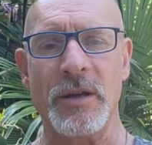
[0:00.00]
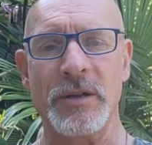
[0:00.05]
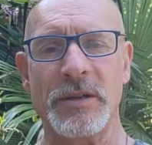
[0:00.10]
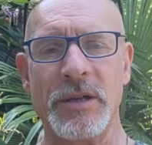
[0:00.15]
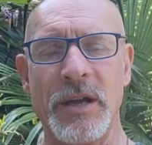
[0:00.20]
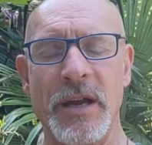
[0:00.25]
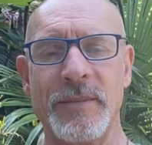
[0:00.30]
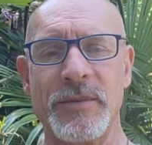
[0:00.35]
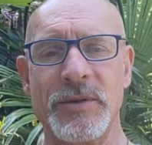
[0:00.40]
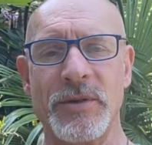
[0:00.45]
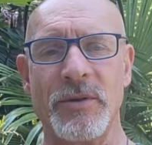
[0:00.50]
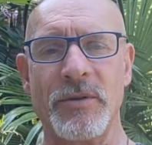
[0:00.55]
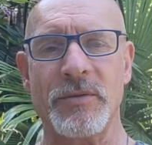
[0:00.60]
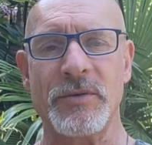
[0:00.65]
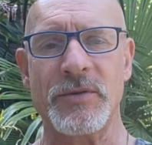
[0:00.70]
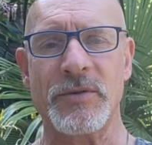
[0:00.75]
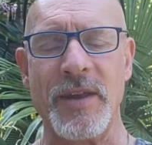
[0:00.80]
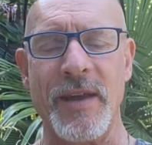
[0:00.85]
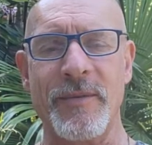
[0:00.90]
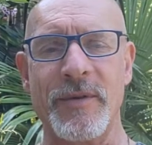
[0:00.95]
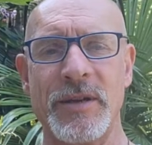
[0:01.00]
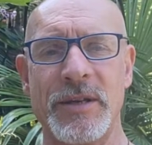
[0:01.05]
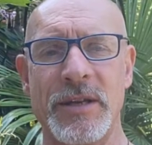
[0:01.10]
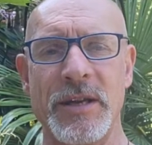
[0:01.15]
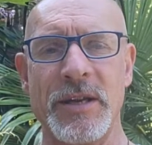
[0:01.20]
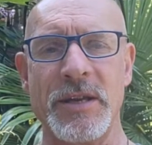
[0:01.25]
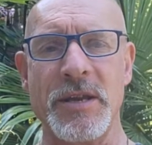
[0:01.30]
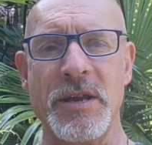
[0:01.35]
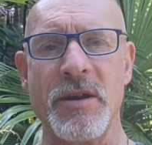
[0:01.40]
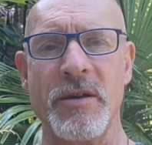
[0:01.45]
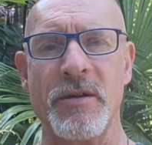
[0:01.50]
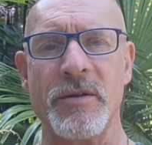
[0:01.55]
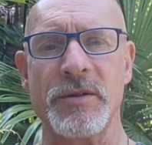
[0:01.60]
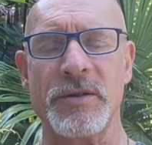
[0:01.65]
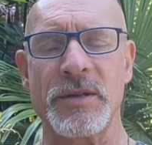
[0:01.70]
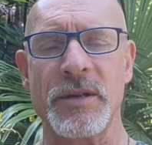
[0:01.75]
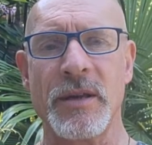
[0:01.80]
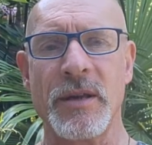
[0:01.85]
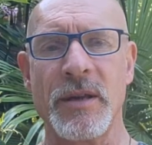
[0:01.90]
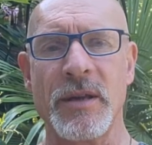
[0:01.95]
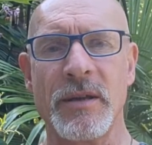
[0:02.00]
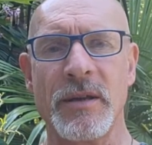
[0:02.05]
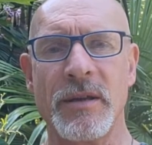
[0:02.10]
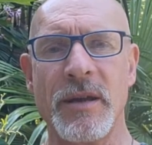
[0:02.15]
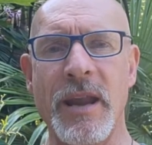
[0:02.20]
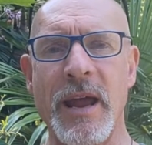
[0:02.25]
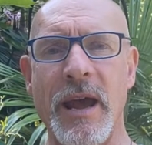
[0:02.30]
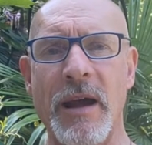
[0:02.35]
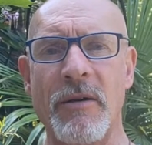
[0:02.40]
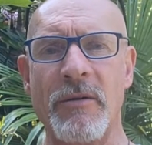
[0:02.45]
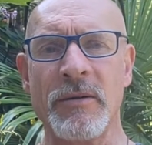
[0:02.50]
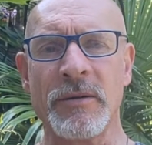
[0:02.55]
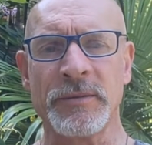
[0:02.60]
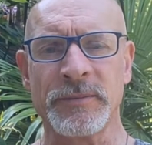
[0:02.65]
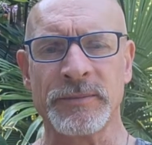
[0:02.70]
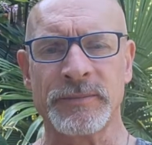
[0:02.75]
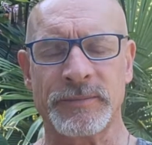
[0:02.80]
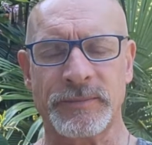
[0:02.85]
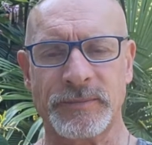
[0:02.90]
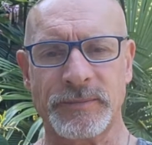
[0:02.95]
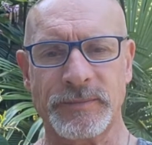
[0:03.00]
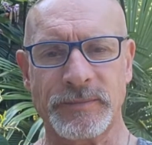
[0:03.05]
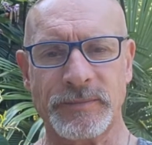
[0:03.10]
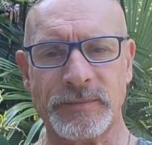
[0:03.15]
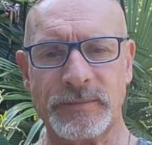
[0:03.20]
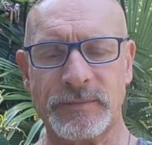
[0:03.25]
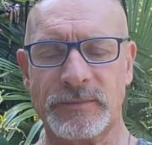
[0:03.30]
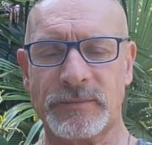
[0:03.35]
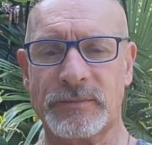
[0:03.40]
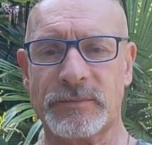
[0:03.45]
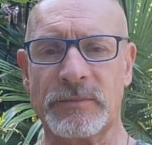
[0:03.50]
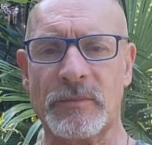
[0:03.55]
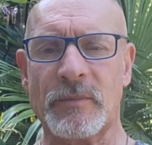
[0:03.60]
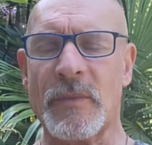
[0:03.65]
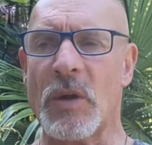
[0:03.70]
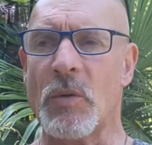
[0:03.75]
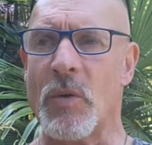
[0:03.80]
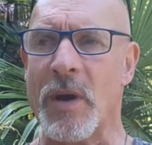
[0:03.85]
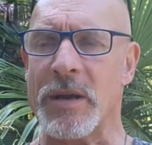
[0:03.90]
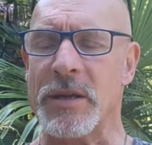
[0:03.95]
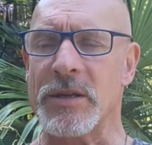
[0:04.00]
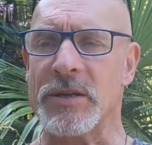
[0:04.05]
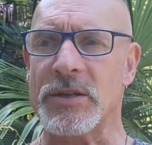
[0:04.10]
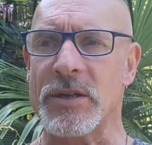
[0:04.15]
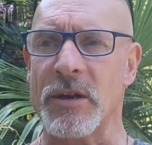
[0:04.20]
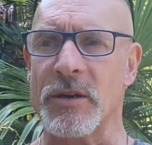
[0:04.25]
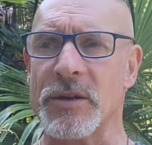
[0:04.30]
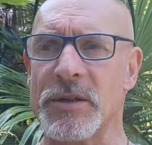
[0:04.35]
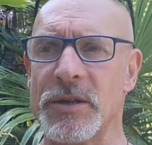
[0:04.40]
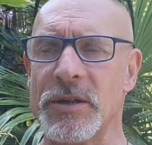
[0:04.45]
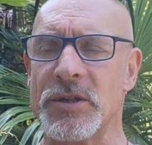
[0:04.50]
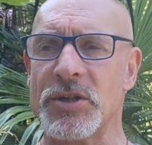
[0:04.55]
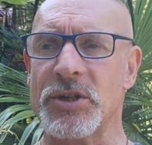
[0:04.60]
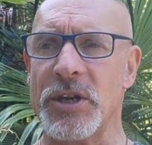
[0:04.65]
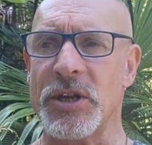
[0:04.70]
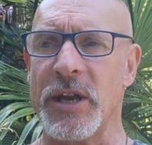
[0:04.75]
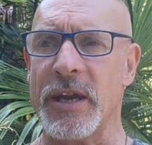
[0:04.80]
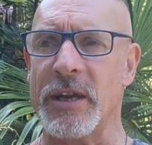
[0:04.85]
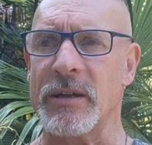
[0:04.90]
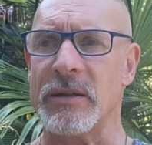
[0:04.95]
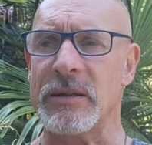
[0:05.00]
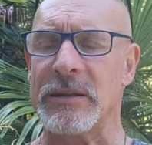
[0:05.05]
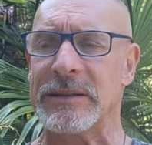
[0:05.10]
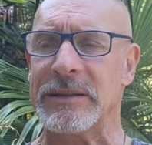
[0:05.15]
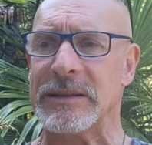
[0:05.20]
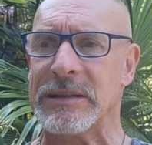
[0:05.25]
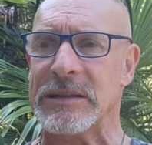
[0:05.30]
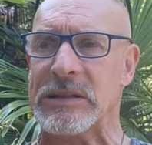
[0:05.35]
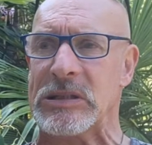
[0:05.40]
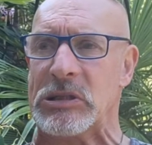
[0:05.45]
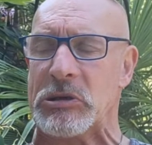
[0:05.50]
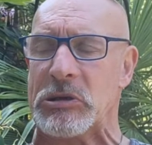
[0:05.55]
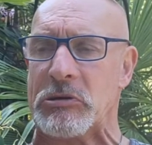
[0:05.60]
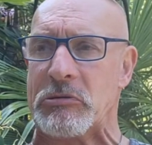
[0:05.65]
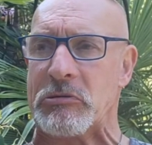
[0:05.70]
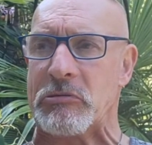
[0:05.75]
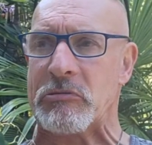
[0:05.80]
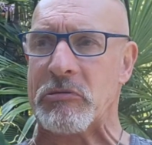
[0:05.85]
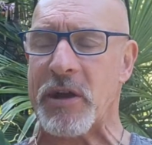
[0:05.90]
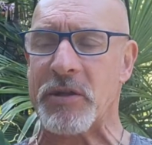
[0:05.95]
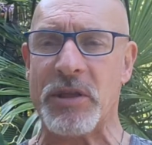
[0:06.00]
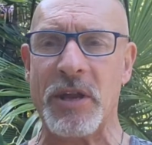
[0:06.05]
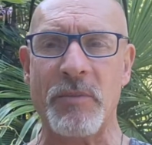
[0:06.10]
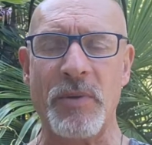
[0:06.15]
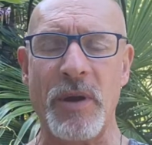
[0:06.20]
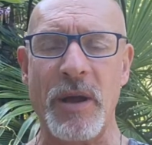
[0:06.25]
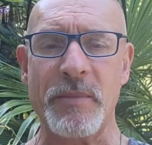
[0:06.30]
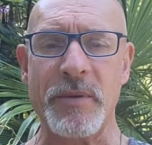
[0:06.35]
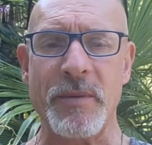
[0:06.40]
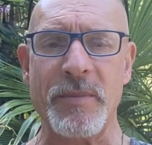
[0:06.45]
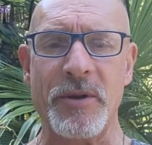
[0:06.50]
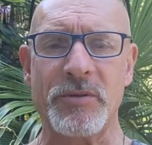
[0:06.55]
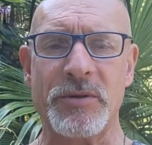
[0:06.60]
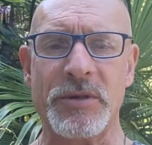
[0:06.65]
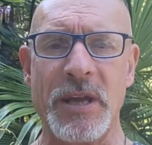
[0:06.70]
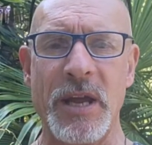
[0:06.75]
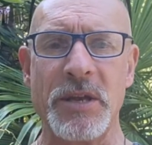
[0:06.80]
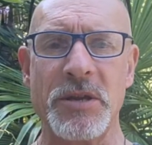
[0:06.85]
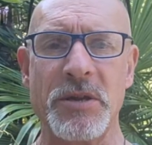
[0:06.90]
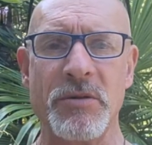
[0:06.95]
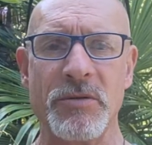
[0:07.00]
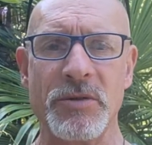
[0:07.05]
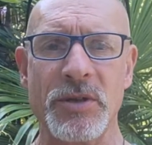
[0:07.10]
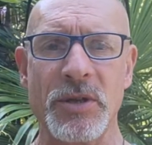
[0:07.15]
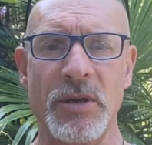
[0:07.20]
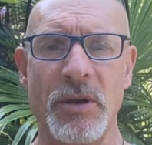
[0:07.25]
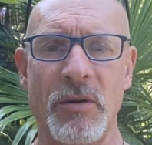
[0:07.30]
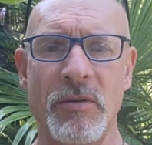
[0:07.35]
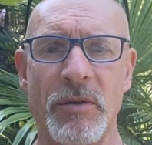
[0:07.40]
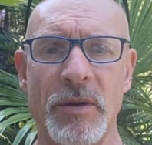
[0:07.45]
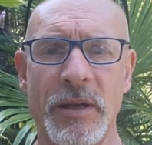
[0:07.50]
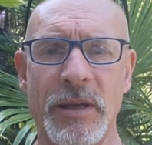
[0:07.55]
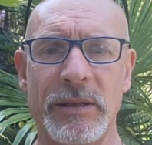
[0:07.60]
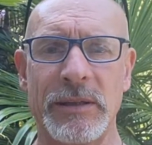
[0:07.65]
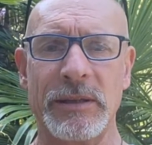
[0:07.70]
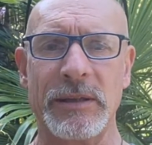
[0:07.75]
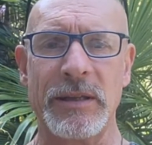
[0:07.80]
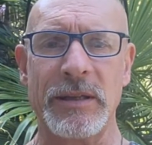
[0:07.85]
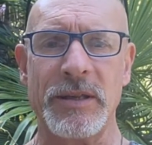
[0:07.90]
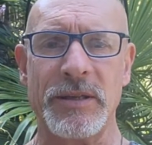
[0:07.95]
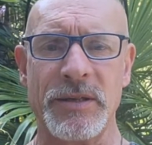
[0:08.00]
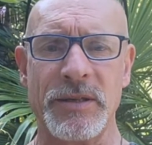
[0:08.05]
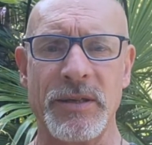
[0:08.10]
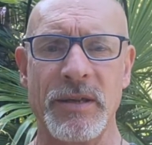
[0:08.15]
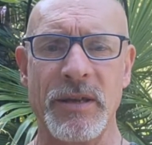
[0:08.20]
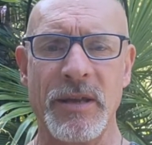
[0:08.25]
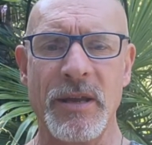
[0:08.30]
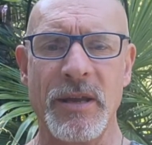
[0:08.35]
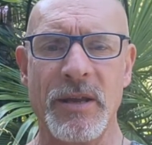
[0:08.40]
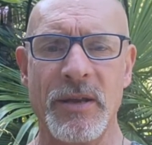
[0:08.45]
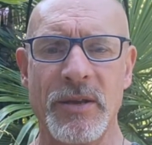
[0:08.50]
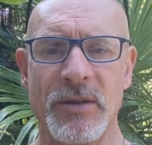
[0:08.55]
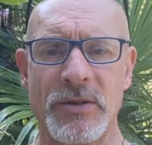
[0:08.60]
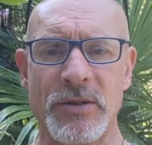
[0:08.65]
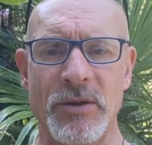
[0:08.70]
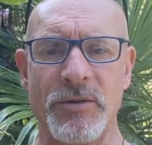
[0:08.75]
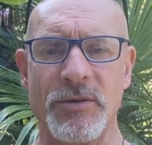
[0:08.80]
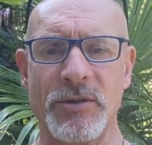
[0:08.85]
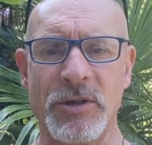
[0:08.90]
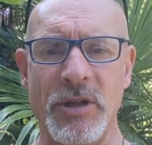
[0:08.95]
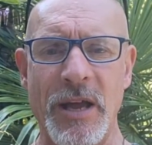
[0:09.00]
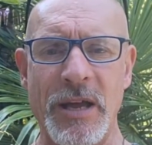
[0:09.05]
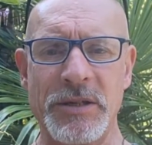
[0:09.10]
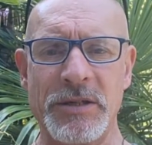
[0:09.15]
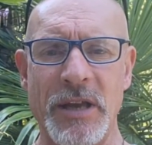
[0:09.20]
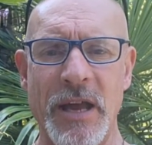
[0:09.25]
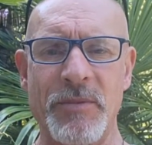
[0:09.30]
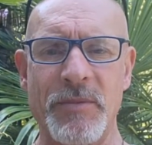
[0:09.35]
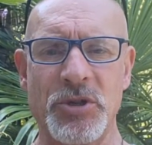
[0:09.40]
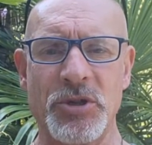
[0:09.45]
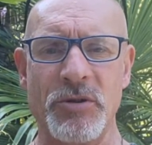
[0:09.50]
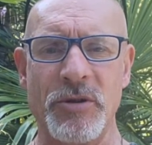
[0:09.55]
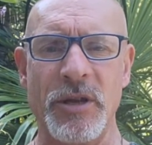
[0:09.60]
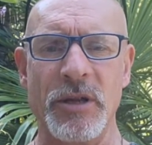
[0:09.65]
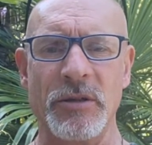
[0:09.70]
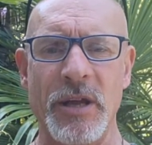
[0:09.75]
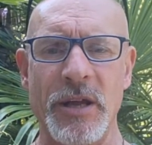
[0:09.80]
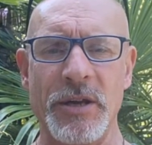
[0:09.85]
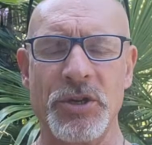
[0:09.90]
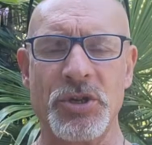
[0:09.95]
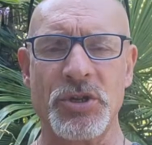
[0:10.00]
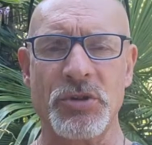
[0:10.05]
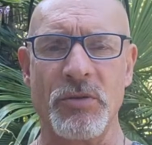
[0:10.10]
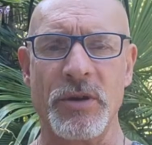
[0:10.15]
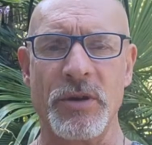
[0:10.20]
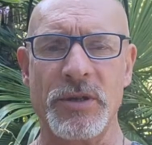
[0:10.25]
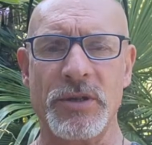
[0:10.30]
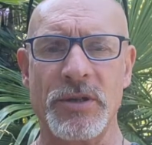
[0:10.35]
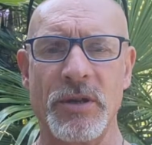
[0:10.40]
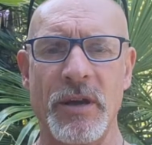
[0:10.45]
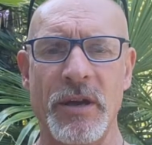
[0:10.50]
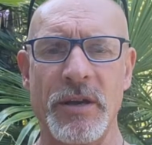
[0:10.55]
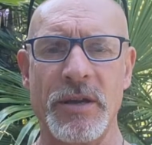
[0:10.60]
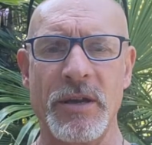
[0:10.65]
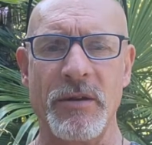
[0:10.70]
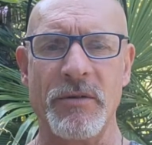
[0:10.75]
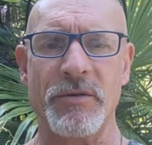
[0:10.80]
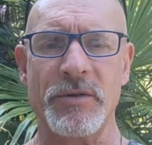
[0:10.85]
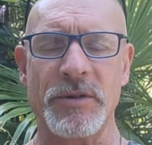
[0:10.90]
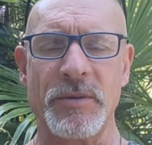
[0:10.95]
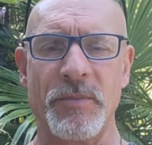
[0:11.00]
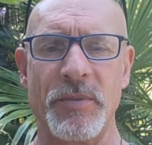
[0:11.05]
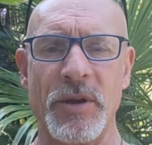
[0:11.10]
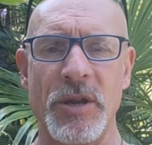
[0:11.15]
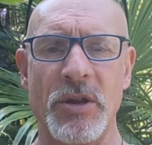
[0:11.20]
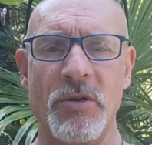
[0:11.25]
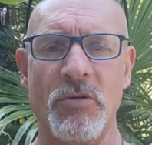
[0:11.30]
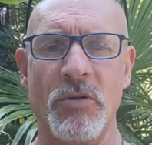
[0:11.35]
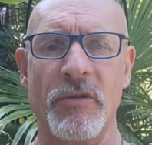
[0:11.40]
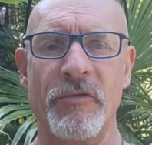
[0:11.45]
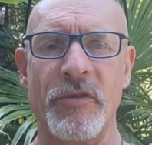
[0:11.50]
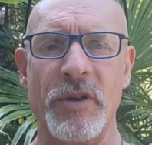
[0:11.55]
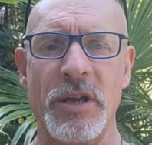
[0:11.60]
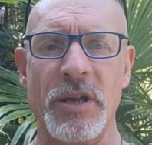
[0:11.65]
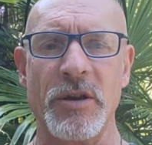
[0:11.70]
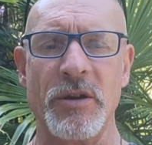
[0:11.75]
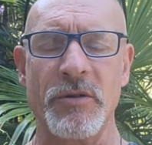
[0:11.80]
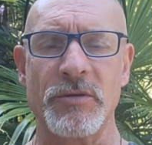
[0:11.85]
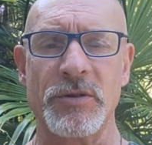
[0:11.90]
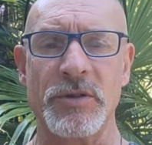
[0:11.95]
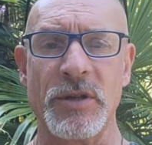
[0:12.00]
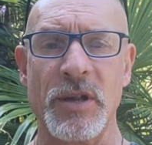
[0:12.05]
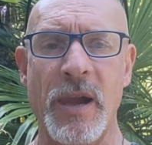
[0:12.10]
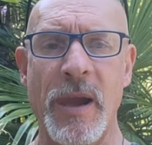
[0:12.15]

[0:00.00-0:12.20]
time, so 17 years now. Wendy started this channel, I think probably about 10 years ago, at least. So there's lots. I've been shooting a lot of shorts on here. There's some pretty cool videos